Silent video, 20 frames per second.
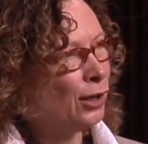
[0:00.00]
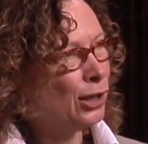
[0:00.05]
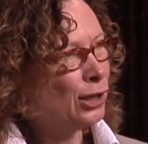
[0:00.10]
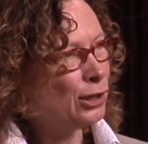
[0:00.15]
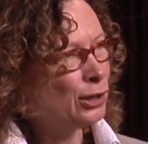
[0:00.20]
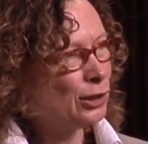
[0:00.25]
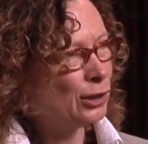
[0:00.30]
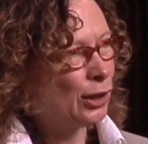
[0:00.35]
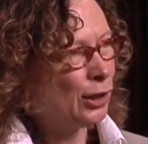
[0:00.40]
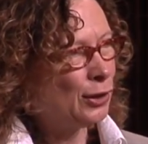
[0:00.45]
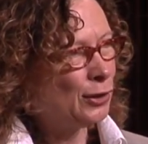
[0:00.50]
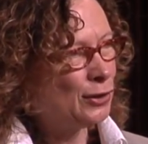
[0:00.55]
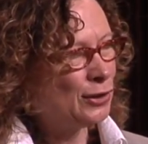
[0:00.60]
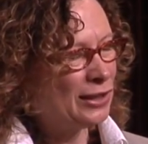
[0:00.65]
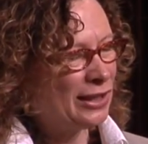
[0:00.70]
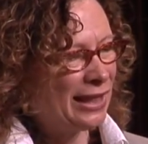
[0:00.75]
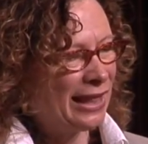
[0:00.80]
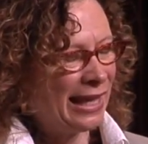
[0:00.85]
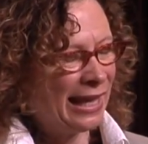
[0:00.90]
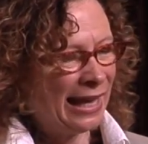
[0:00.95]
shows
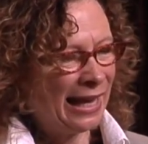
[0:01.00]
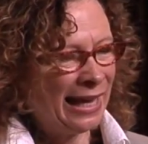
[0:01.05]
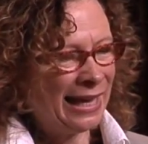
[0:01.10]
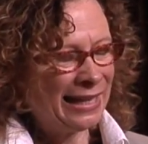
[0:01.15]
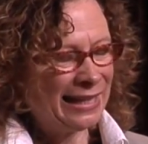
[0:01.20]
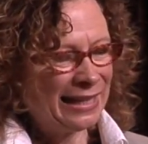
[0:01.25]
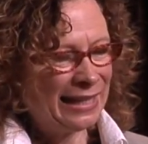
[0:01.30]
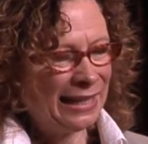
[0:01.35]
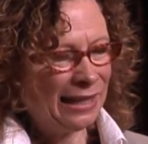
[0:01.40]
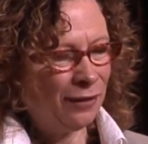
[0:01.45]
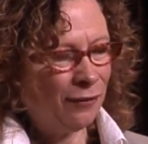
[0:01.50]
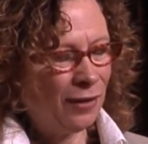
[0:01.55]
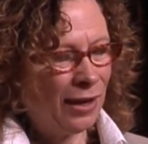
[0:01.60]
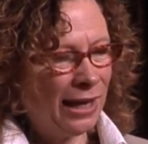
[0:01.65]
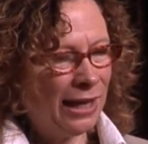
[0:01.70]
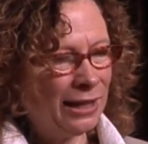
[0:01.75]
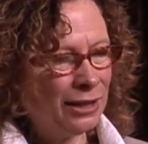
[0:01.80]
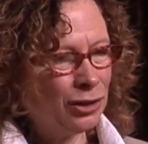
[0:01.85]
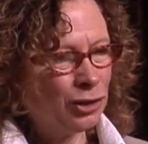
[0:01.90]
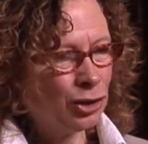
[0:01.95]
that if
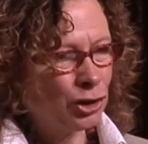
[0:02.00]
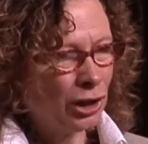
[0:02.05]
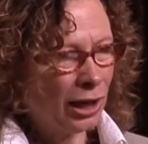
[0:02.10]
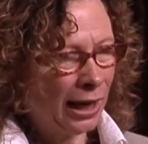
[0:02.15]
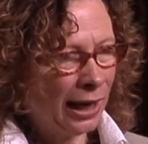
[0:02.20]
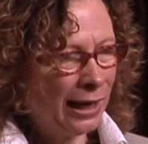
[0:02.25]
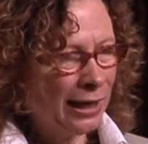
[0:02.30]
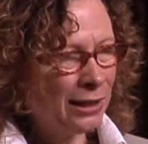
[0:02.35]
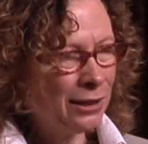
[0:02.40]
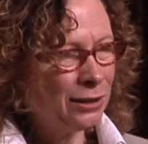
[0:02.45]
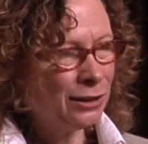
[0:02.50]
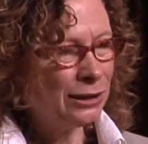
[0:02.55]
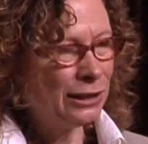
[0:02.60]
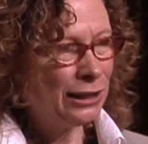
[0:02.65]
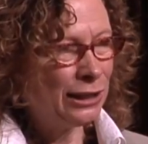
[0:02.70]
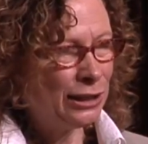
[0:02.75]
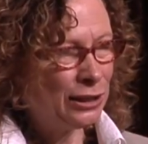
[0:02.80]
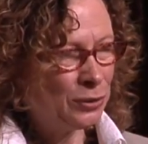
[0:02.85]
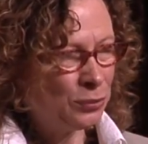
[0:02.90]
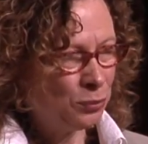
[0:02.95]
a child
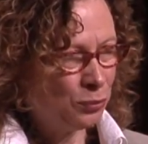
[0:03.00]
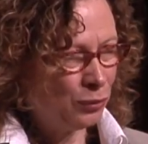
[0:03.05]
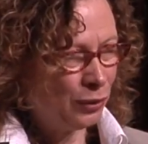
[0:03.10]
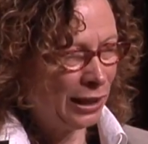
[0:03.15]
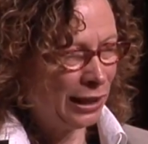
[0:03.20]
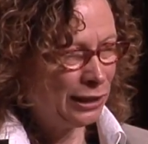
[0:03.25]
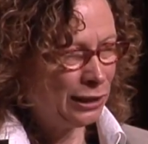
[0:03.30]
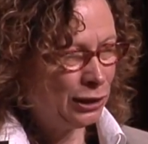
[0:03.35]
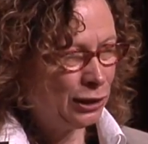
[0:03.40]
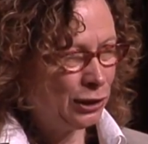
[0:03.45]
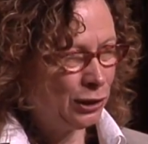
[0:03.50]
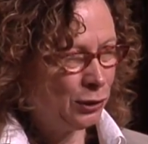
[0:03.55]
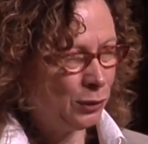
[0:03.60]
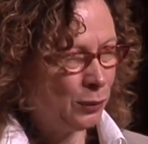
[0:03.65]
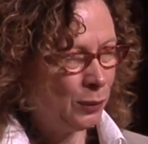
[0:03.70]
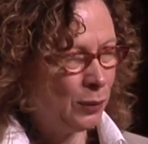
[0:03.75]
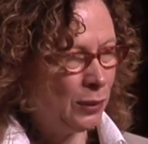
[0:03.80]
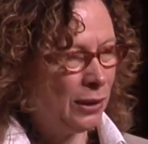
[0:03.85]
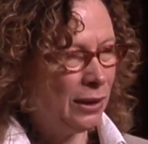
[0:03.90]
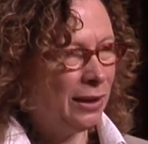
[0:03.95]
is read to
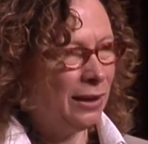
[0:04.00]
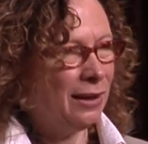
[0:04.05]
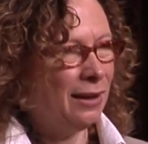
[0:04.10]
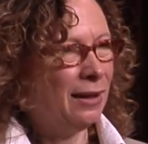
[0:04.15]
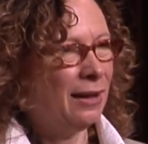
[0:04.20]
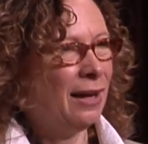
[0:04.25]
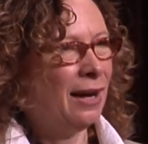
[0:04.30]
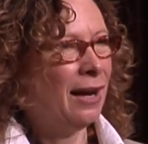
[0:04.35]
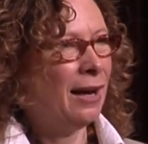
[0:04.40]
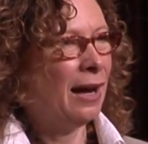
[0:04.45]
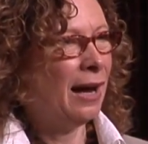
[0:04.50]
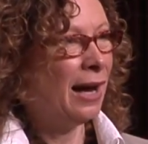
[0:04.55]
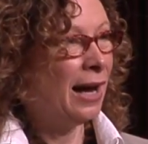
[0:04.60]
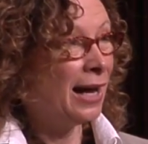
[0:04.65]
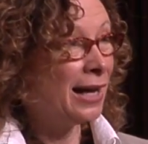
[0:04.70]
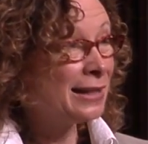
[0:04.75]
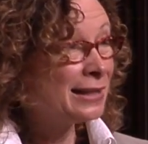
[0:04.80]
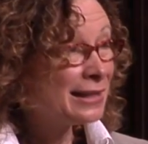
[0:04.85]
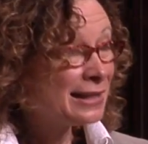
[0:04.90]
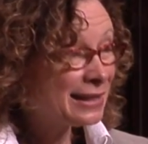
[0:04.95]

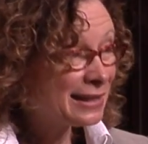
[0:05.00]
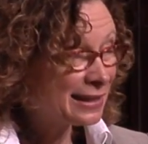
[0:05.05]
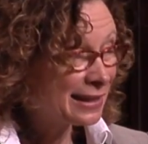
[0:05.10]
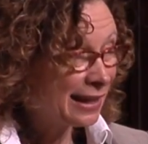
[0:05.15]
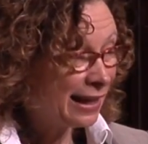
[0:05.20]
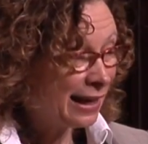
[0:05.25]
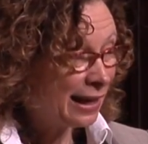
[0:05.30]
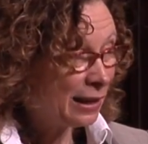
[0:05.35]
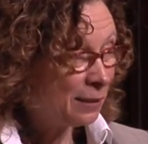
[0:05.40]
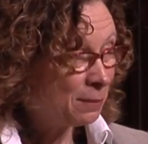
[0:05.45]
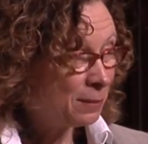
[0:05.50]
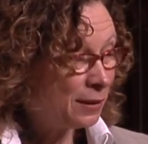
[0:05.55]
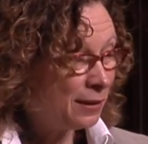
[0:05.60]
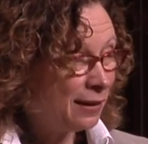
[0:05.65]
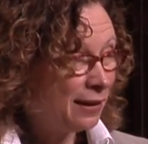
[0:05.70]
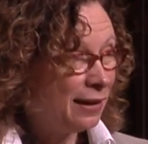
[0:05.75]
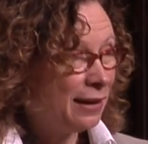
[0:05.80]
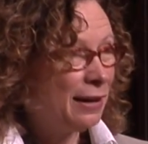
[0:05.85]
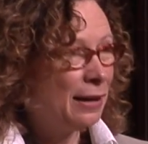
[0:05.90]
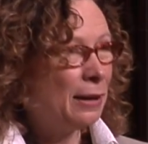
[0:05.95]
on Skype
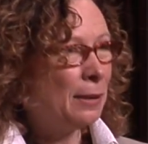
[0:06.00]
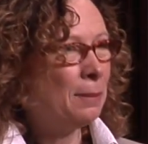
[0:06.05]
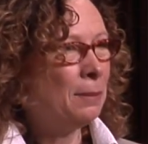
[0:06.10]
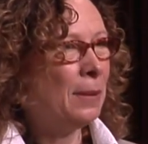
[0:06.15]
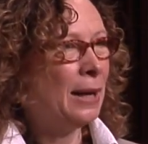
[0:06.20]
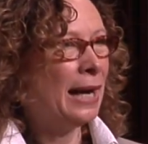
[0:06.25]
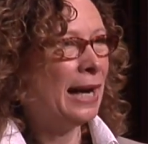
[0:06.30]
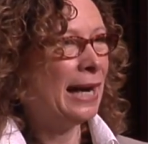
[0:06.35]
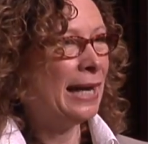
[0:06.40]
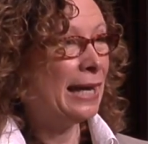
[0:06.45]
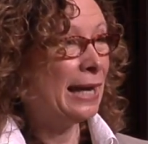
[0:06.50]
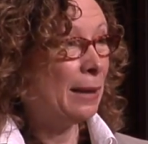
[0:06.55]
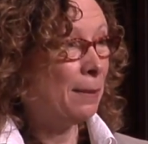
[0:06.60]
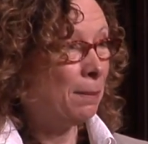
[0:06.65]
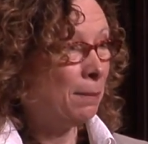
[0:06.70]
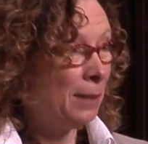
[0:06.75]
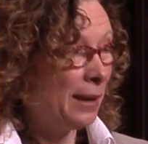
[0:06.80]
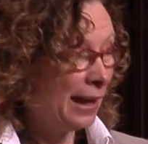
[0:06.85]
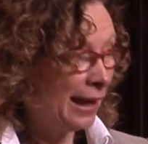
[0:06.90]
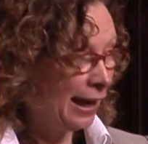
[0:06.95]
by a
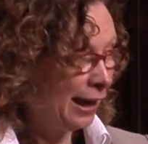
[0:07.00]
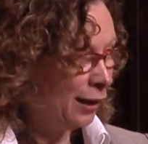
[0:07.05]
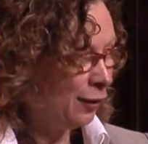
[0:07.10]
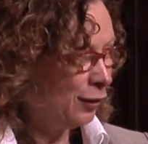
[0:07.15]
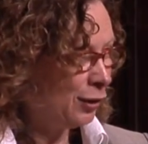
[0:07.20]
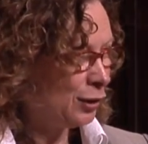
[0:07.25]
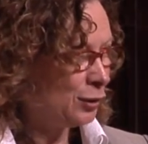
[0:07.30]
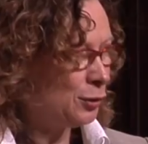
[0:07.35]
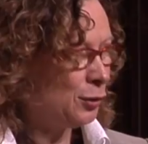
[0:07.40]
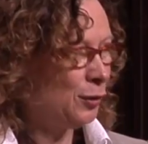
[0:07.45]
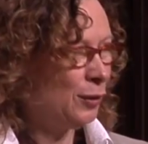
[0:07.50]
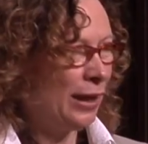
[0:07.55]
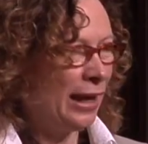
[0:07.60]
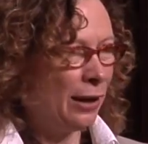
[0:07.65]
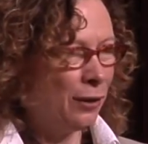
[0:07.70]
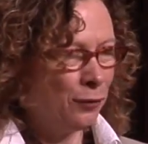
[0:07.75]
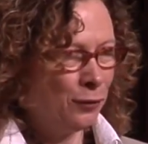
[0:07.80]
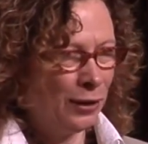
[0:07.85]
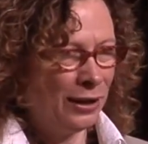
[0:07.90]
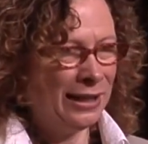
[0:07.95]
parent who they
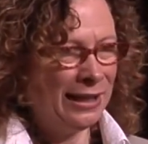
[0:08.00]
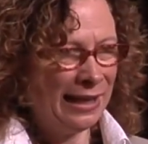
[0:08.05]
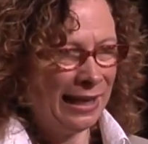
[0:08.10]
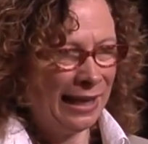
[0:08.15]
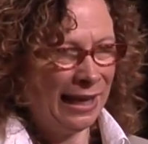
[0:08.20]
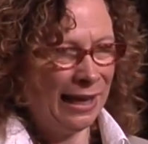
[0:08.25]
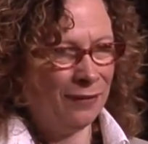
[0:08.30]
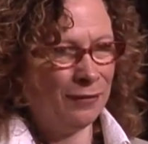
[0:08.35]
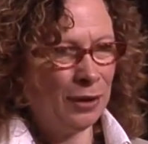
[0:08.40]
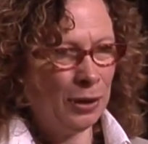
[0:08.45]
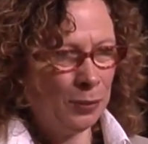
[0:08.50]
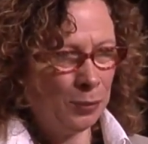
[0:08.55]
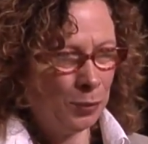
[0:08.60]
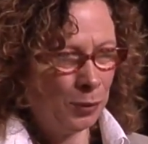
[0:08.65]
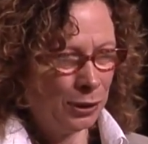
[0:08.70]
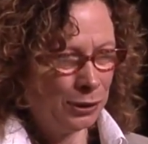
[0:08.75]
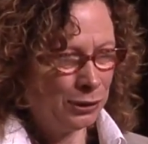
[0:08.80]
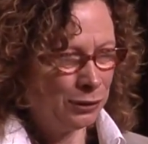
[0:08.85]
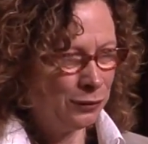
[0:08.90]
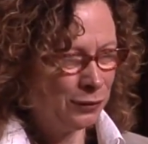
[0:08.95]
already have a
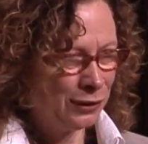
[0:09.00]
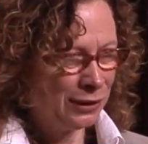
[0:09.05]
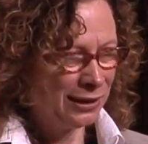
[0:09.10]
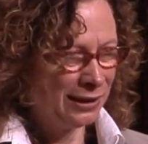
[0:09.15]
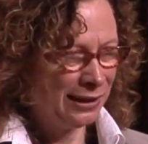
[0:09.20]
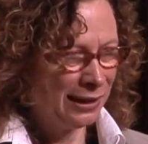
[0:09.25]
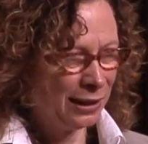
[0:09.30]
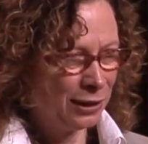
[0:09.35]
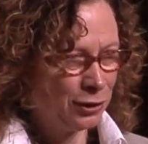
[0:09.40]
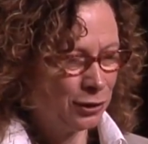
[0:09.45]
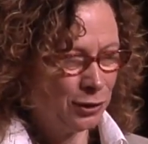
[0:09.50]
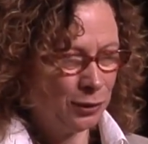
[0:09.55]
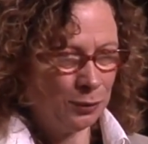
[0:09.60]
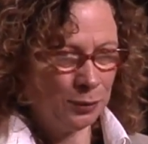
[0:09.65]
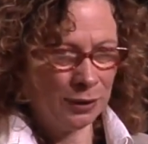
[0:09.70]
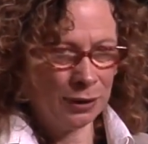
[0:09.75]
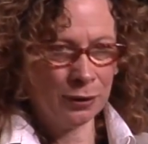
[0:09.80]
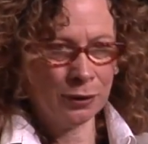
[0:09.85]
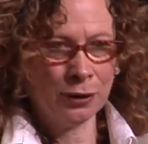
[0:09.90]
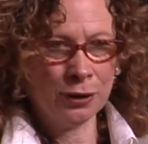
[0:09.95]
wonderful connection
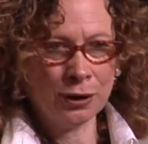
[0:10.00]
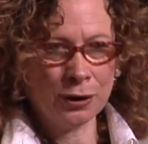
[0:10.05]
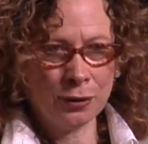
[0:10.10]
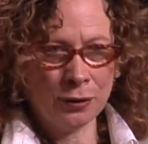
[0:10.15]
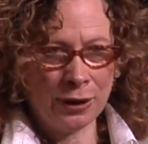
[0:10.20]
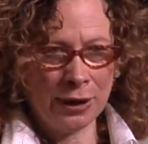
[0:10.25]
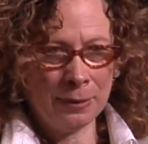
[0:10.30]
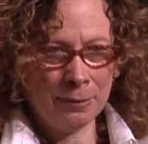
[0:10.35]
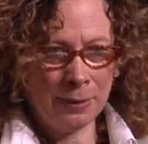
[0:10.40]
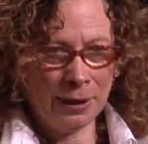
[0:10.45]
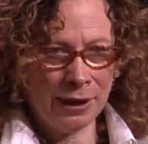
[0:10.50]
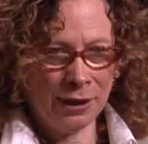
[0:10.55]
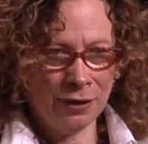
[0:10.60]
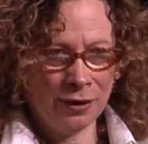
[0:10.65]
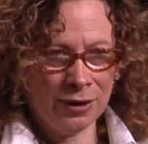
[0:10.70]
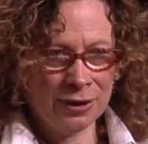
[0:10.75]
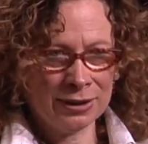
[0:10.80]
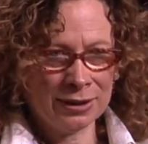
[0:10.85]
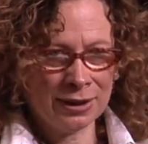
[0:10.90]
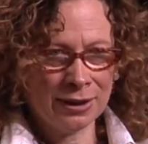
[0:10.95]
with or a
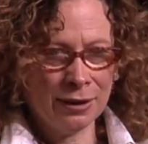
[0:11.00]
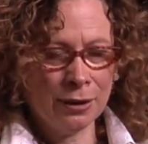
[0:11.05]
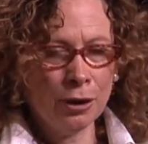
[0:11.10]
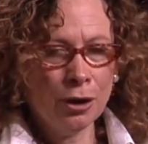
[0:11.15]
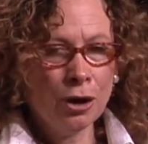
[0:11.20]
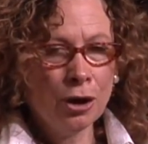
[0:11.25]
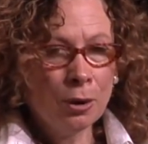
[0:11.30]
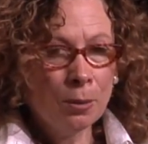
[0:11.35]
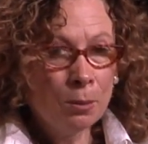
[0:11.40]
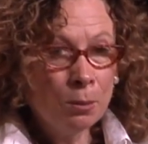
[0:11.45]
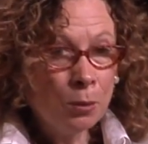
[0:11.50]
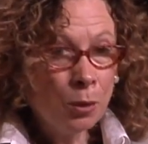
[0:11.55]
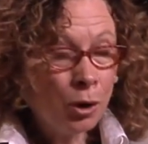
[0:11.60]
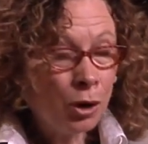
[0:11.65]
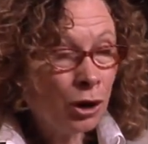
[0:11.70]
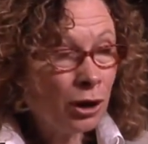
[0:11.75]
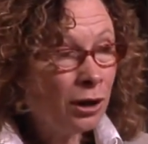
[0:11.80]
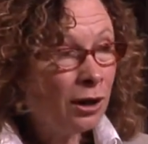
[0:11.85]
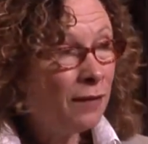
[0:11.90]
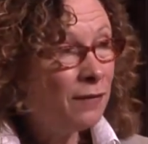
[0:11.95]
grandparent,
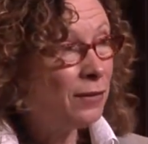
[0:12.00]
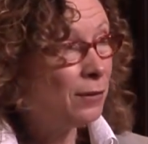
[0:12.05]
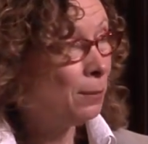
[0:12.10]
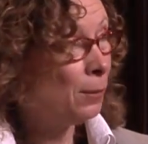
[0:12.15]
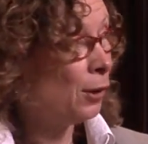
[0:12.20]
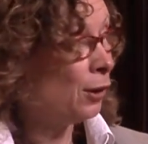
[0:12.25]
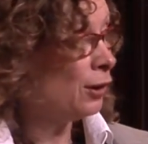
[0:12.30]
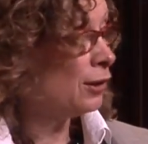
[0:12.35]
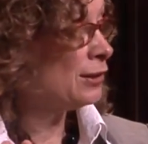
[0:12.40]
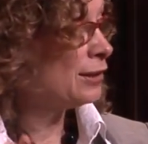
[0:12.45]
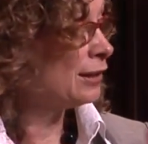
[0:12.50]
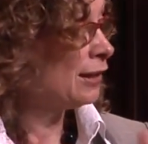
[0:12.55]
more of the parts